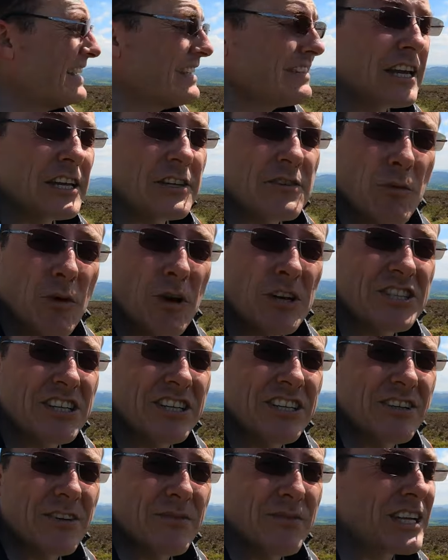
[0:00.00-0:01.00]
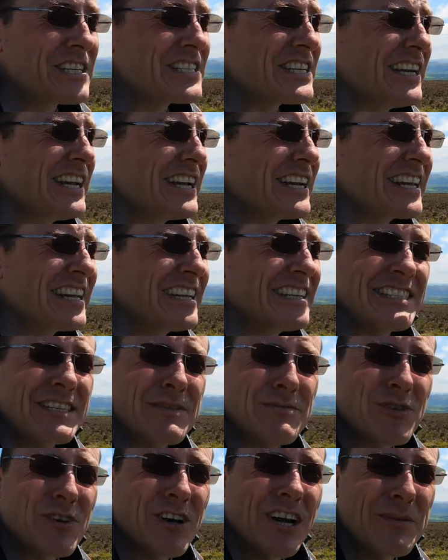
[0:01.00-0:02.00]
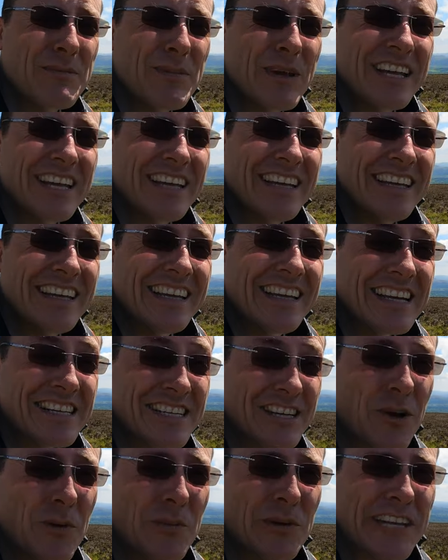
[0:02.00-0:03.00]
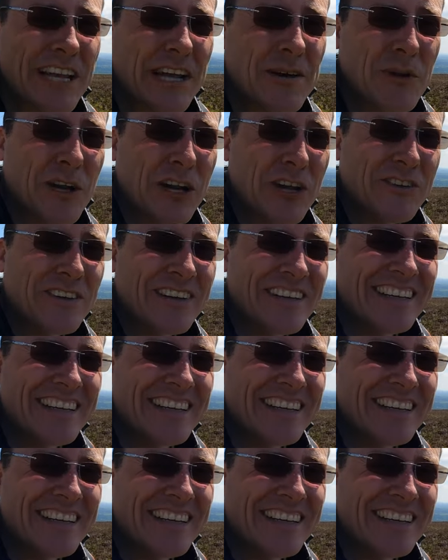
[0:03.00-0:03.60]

Thanks for watching. Don't forget to like, subscribe, and to comment down below.